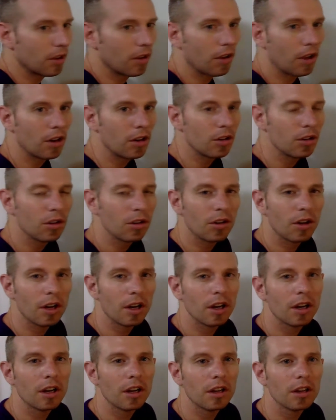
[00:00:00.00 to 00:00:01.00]
I don't
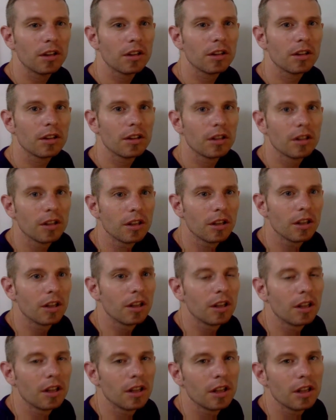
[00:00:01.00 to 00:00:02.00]
know
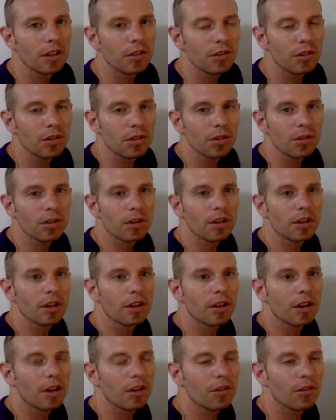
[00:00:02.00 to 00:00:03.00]
if you
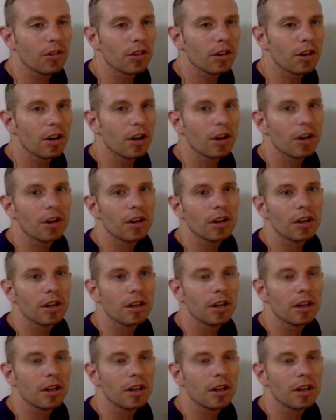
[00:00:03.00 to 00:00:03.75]
ever are